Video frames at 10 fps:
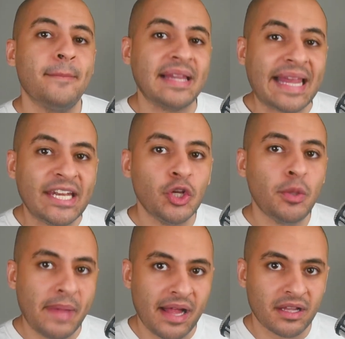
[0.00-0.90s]

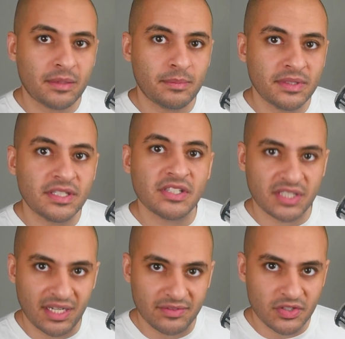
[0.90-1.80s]
Millennial Malcolm
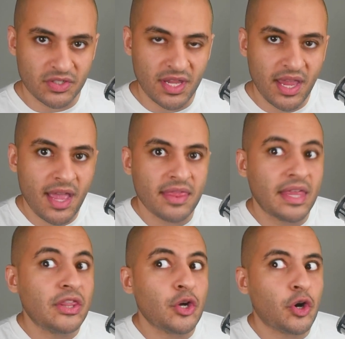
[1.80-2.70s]
discovers
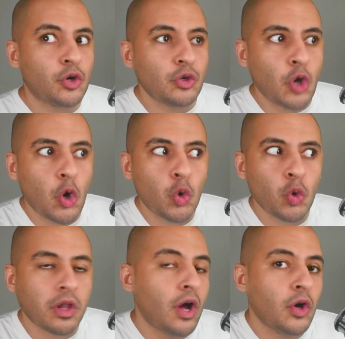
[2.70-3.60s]
that there are no
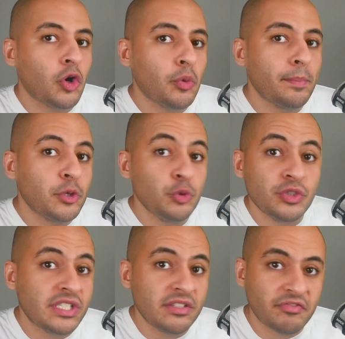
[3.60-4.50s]
longer blue
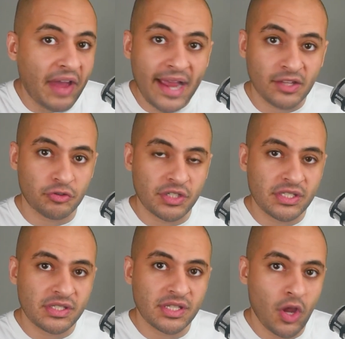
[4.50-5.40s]
jean
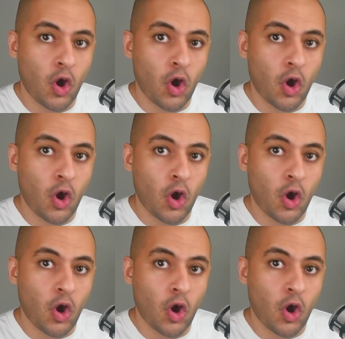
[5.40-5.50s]
factories.